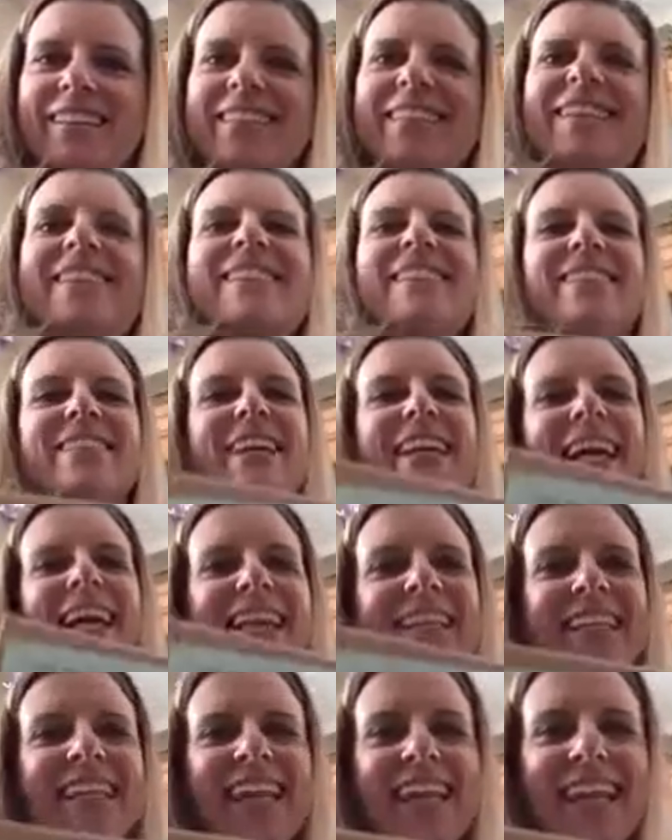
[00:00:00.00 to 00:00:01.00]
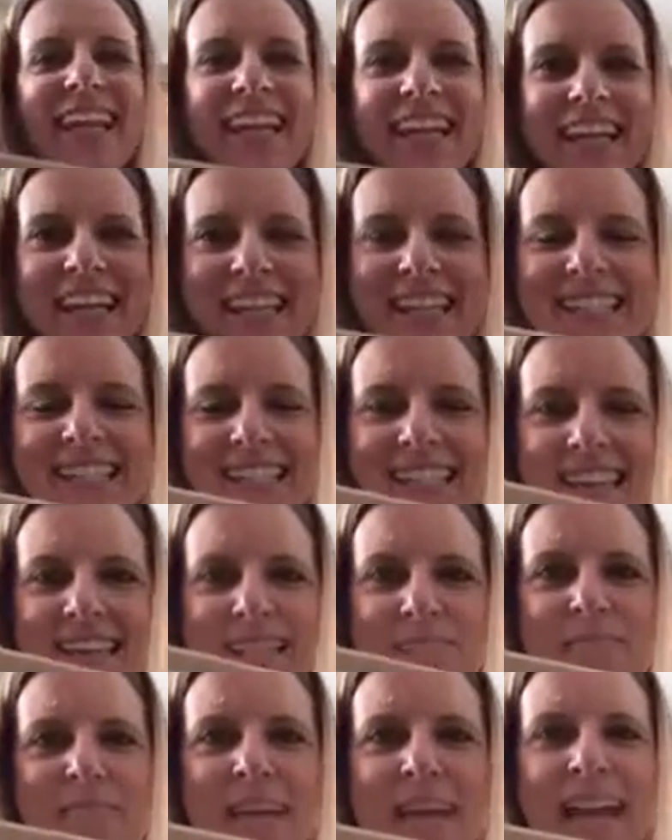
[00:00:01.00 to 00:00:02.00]
That's right, a kitty
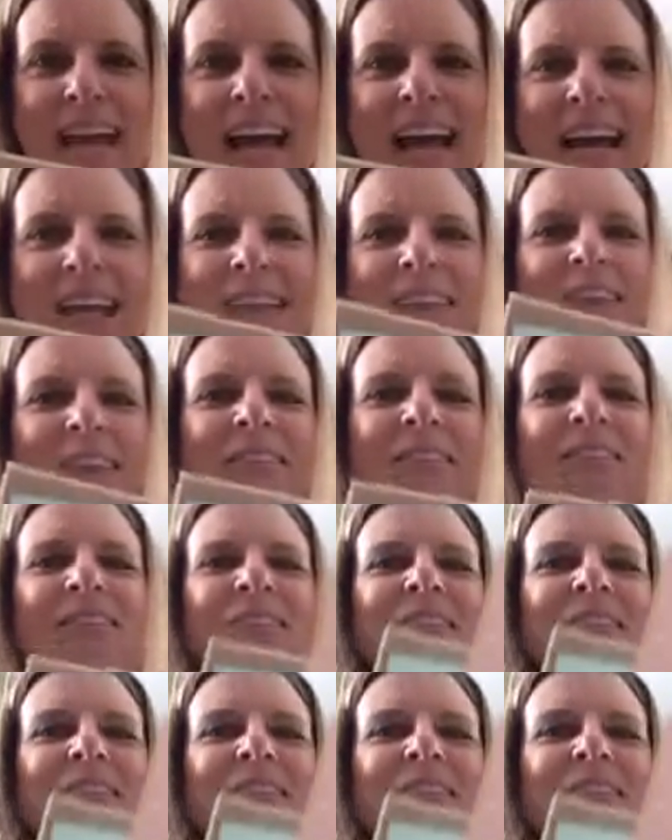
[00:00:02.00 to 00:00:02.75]
says meow.